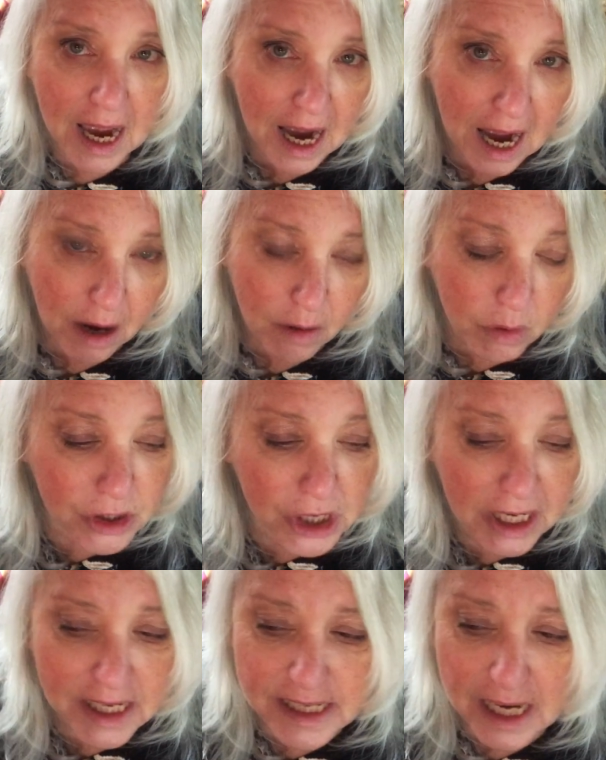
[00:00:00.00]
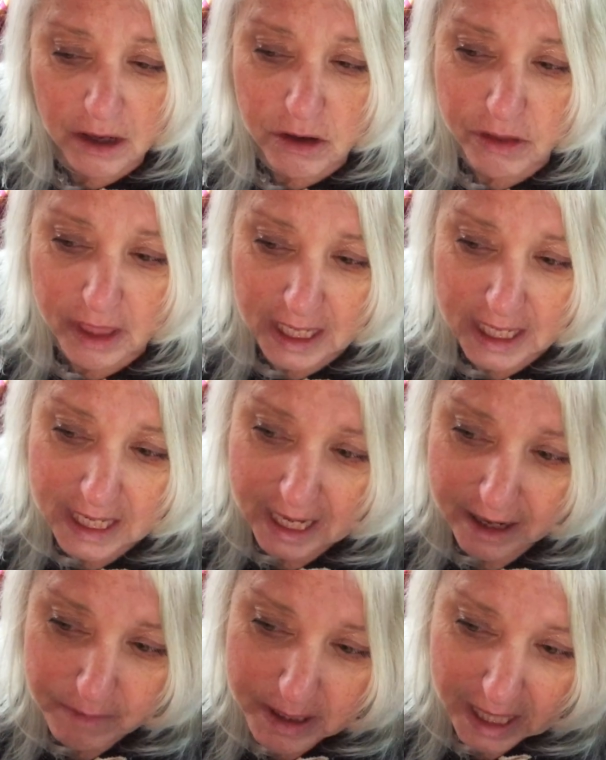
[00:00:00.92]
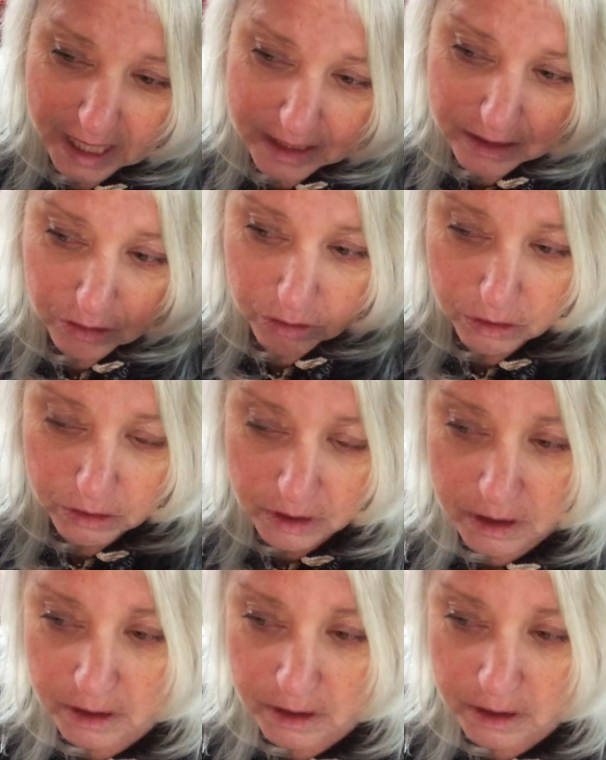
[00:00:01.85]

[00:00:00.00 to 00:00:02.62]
I wish I could tell you that he gave me that little